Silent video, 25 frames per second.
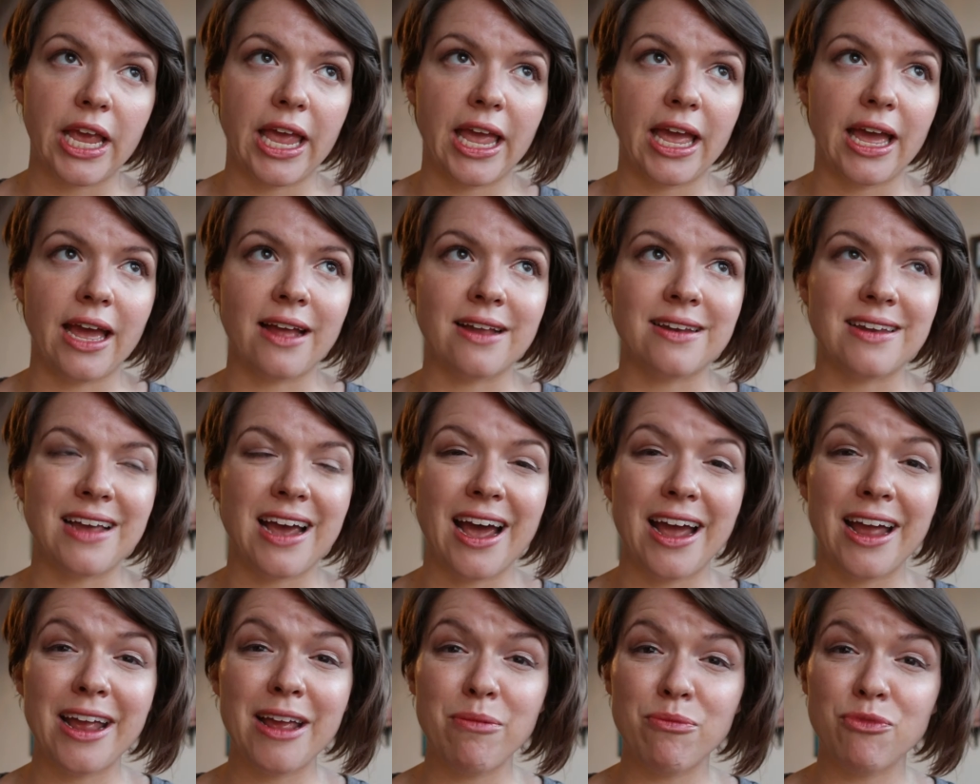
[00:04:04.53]
And
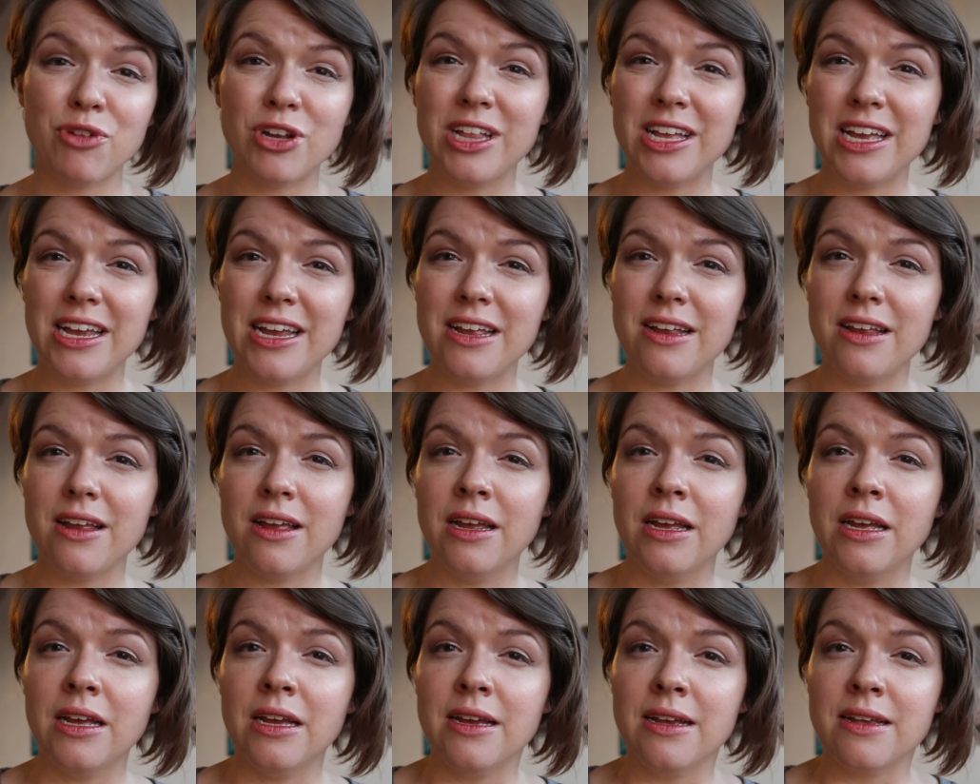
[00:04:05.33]
I am really
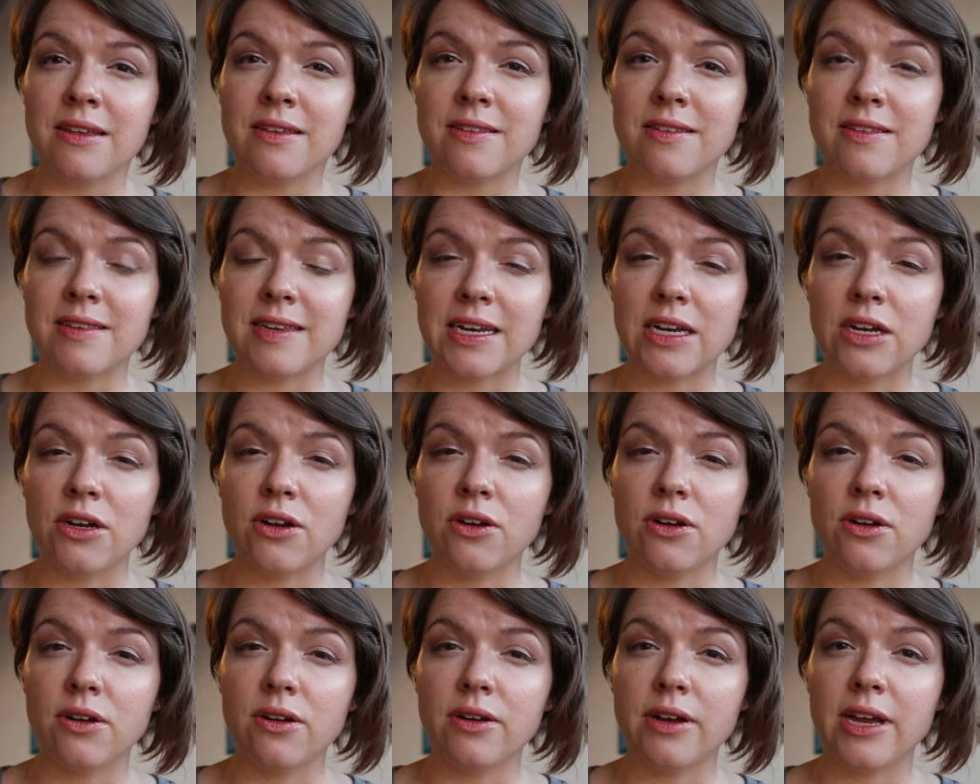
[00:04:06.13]

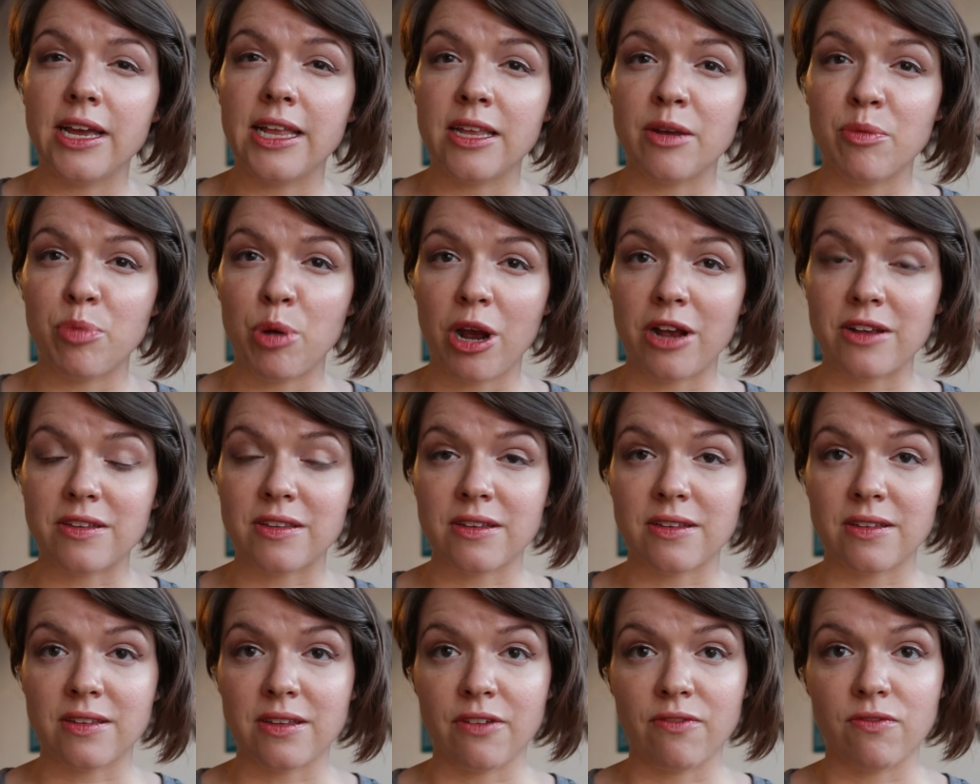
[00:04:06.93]
still in the
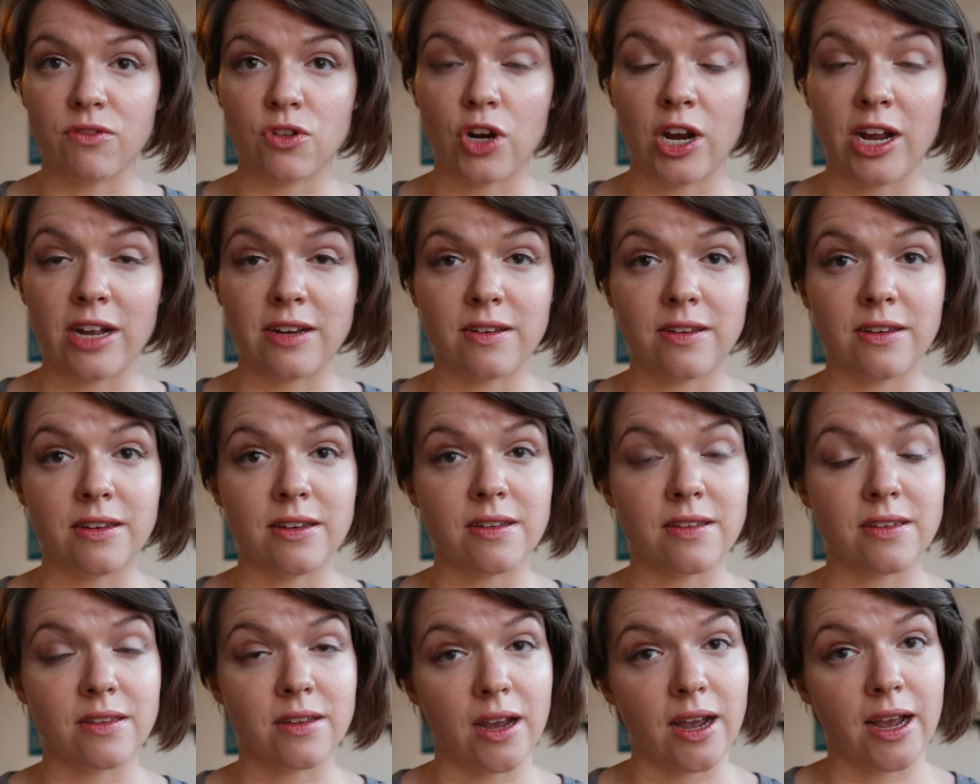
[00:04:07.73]
process of trying to
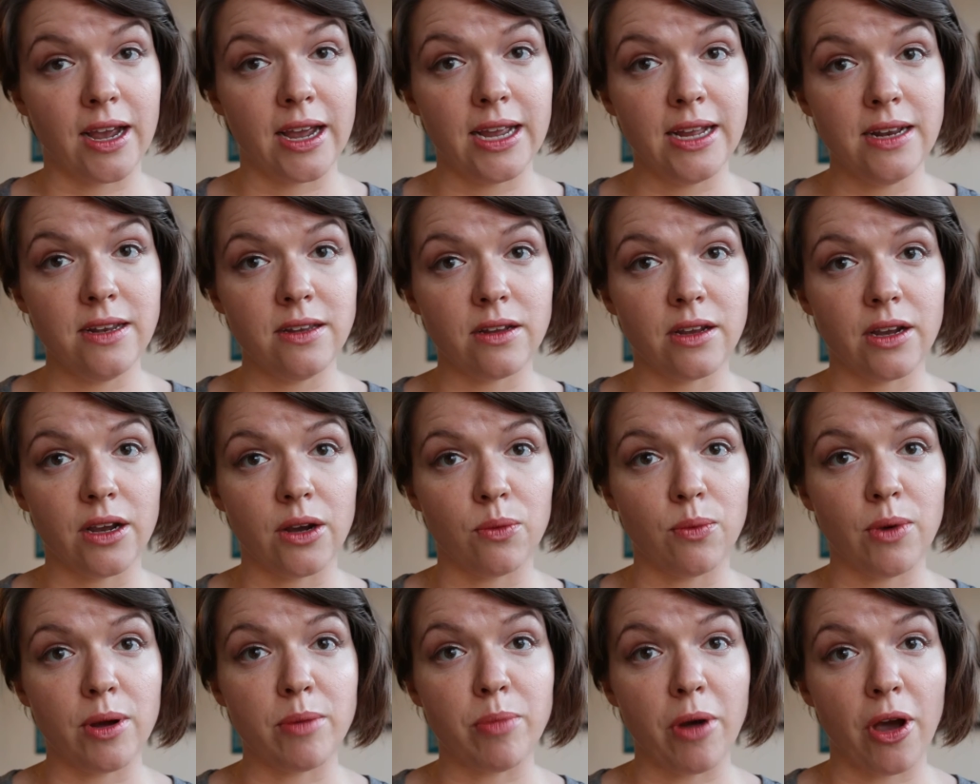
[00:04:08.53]

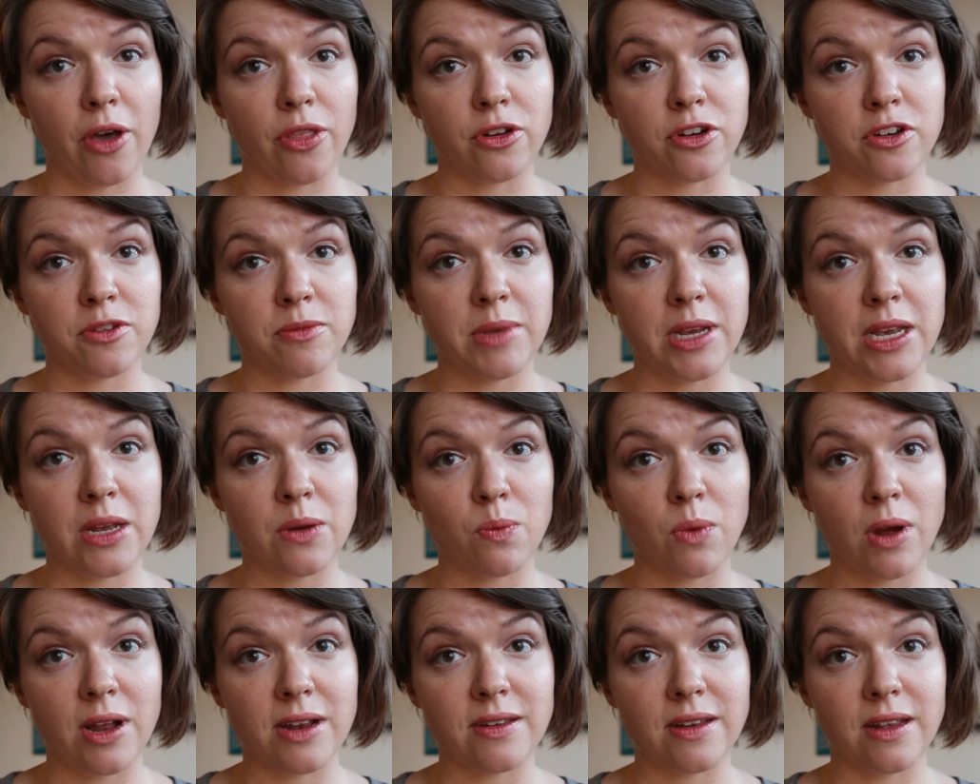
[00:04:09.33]
decide what bothers me
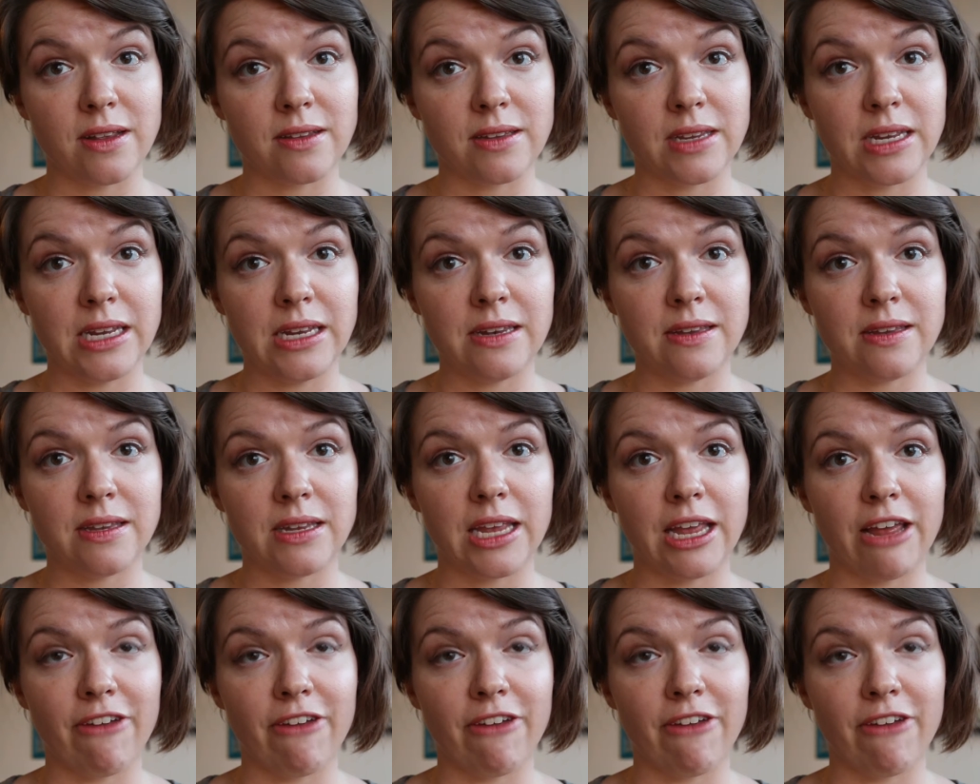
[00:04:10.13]
and what doesn't.